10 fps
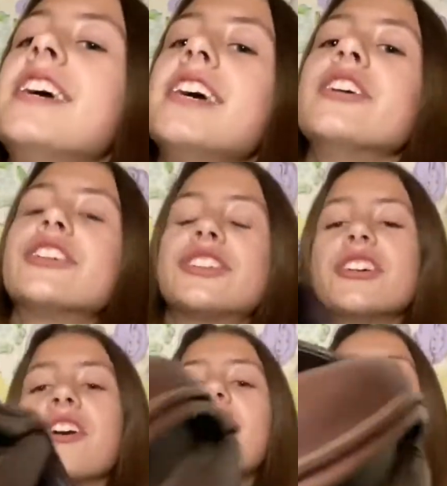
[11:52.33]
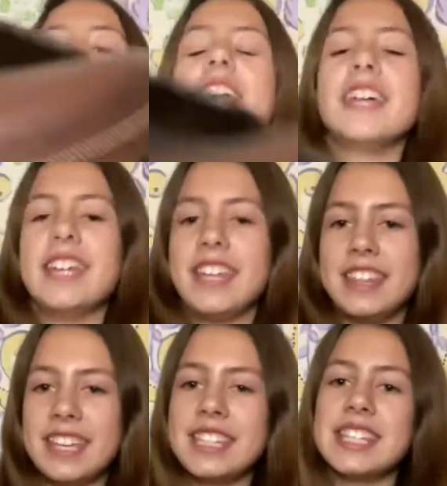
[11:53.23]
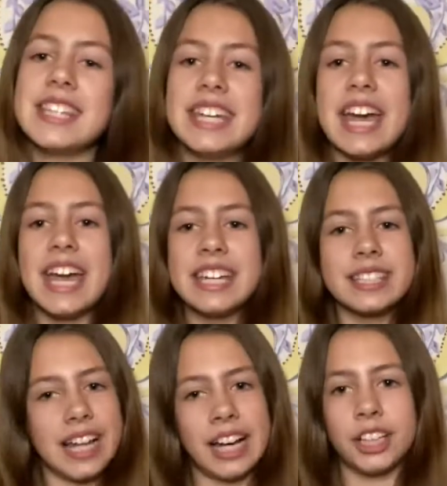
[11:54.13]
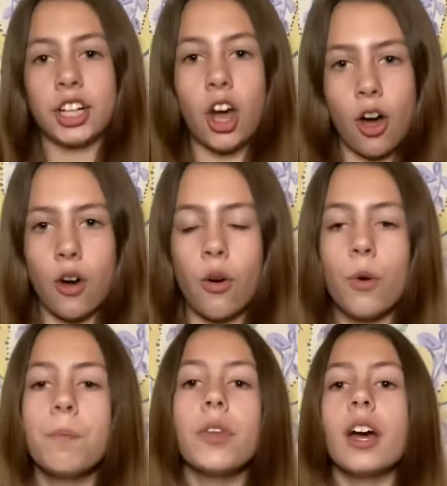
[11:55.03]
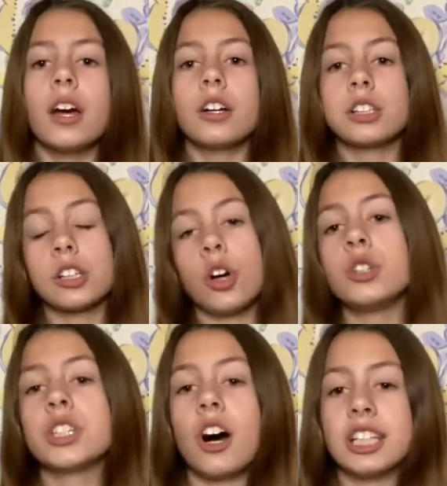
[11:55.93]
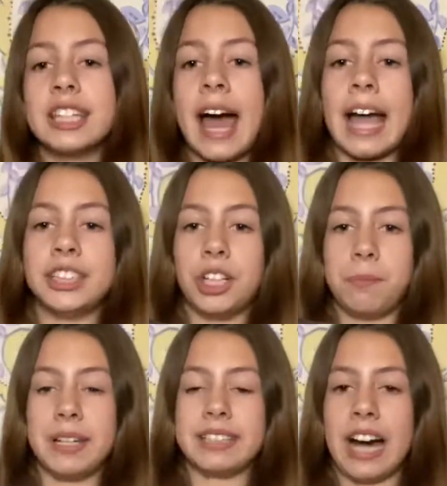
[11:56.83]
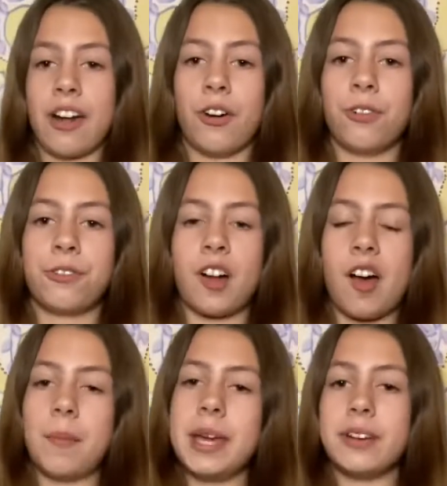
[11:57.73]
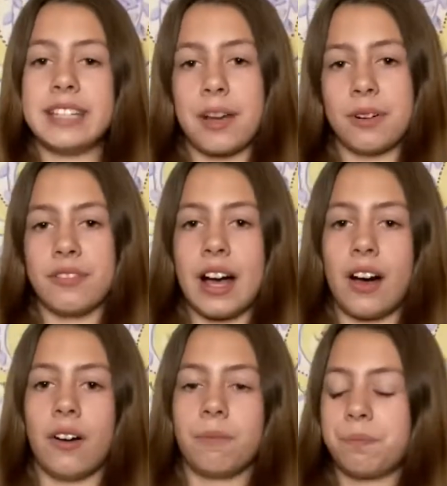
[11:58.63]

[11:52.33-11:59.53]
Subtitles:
So this is the A/O close contact jumping saddle from Henry Day Revel,